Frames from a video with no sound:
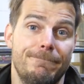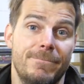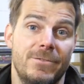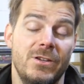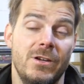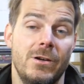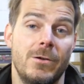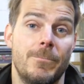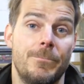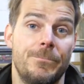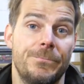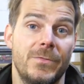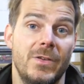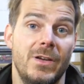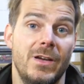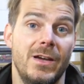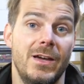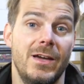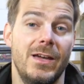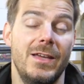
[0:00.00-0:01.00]
So
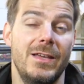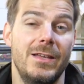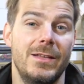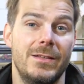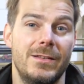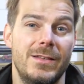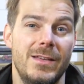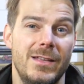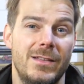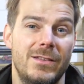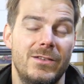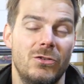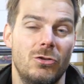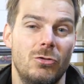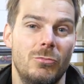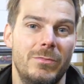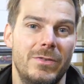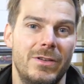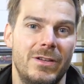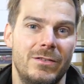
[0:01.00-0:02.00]
I did
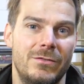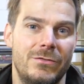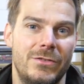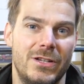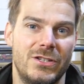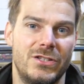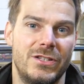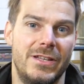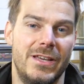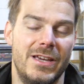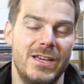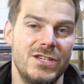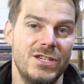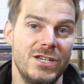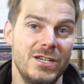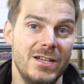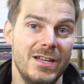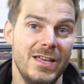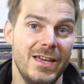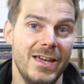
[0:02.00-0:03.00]
some
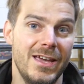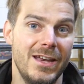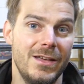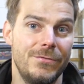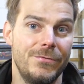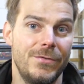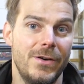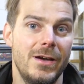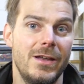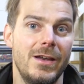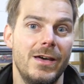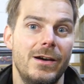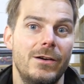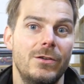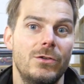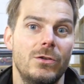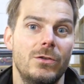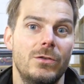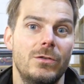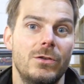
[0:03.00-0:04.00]
investigation and I found
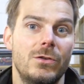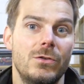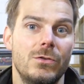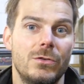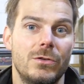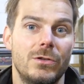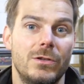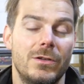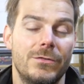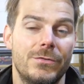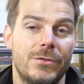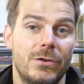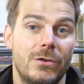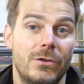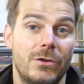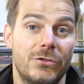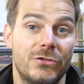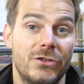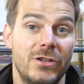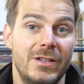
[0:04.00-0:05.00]
out on Google, of
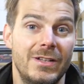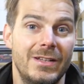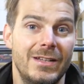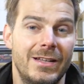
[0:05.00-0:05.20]
course,